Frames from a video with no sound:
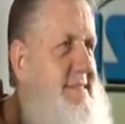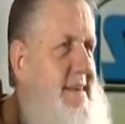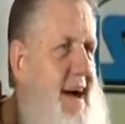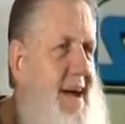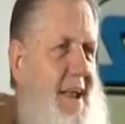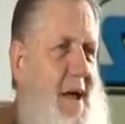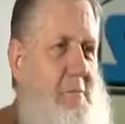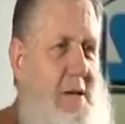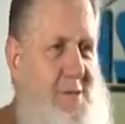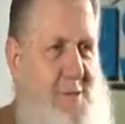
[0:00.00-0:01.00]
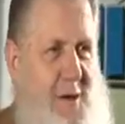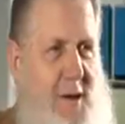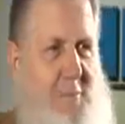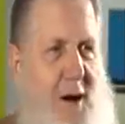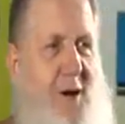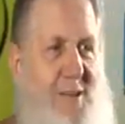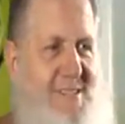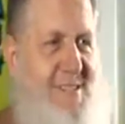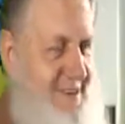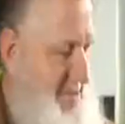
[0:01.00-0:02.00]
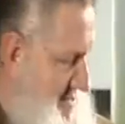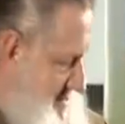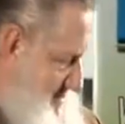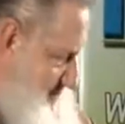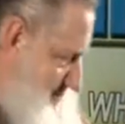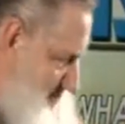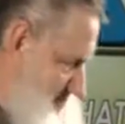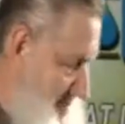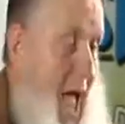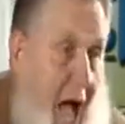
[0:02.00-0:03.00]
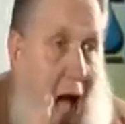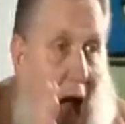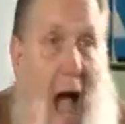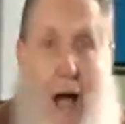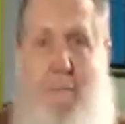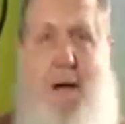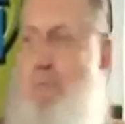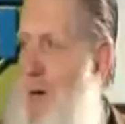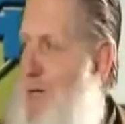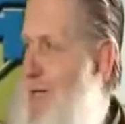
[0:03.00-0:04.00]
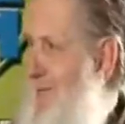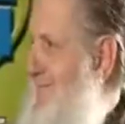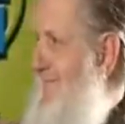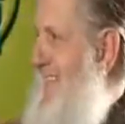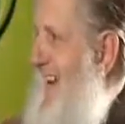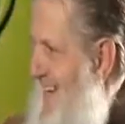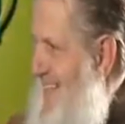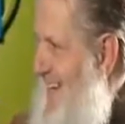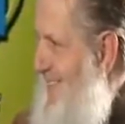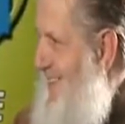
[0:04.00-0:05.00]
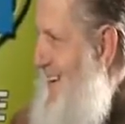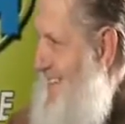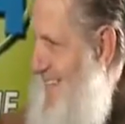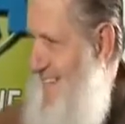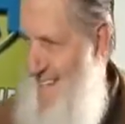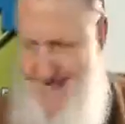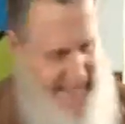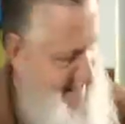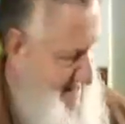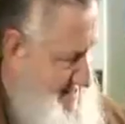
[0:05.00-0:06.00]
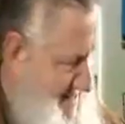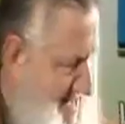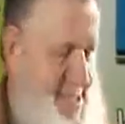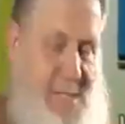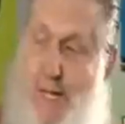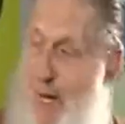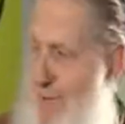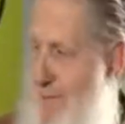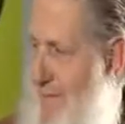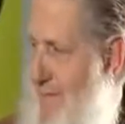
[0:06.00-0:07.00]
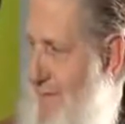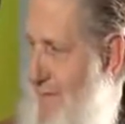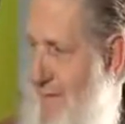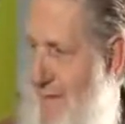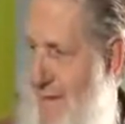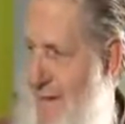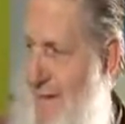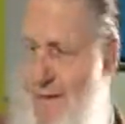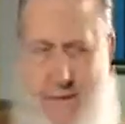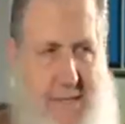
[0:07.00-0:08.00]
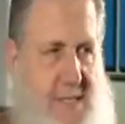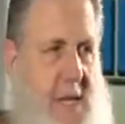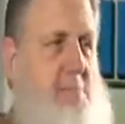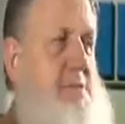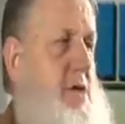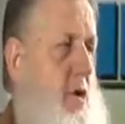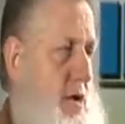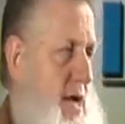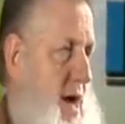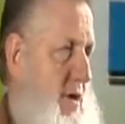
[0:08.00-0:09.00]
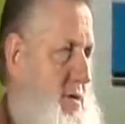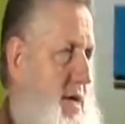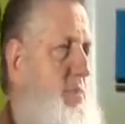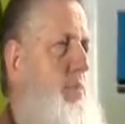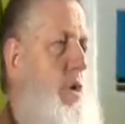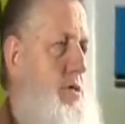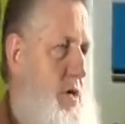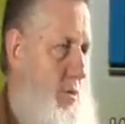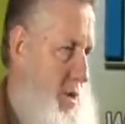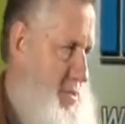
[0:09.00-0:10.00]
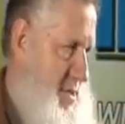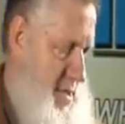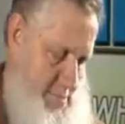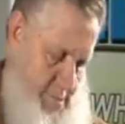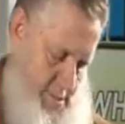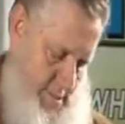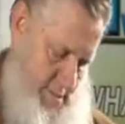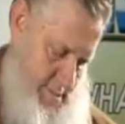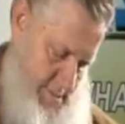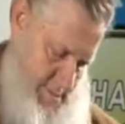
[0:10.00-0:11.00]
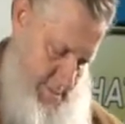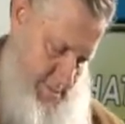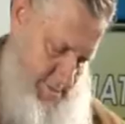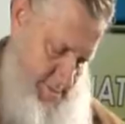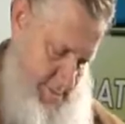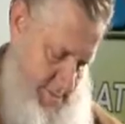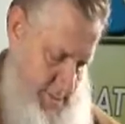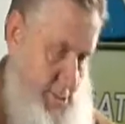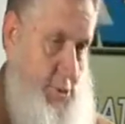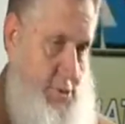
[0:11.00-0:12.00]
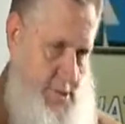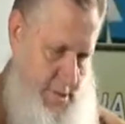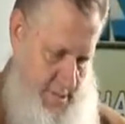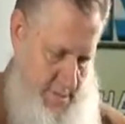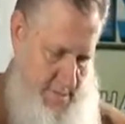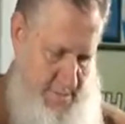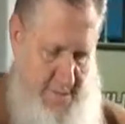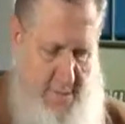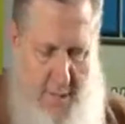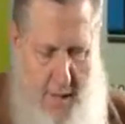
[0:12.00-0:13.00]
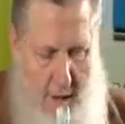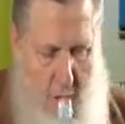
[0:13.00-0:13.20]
How do you like being surrounded by all these terrorists? I meant Muslim. Did I say what I said? That slip. Slips don't count, and boys don't wear slips. Usually. Bismillah.